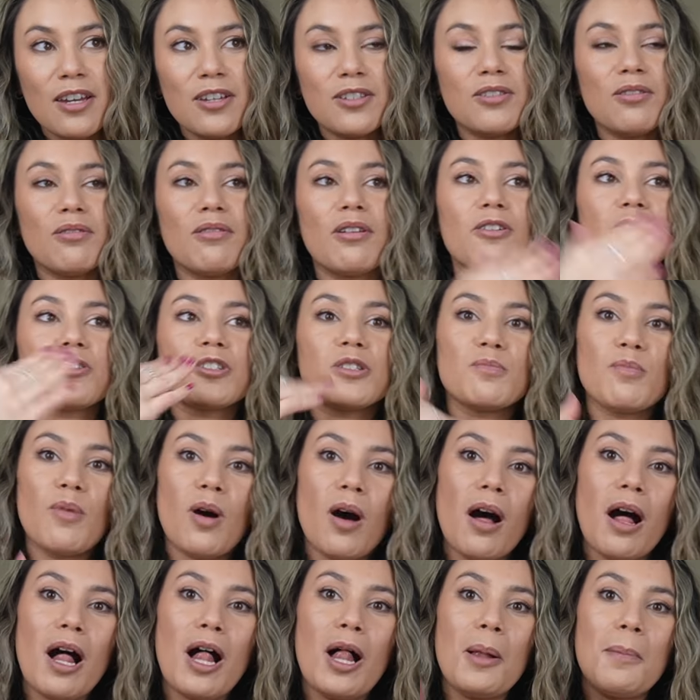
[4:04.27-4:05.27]
So they're
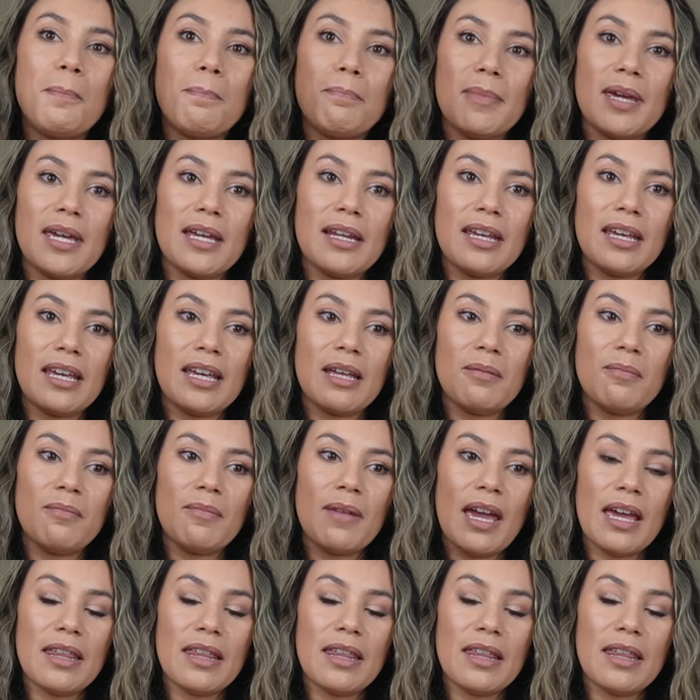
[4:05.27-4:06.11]
small, medium,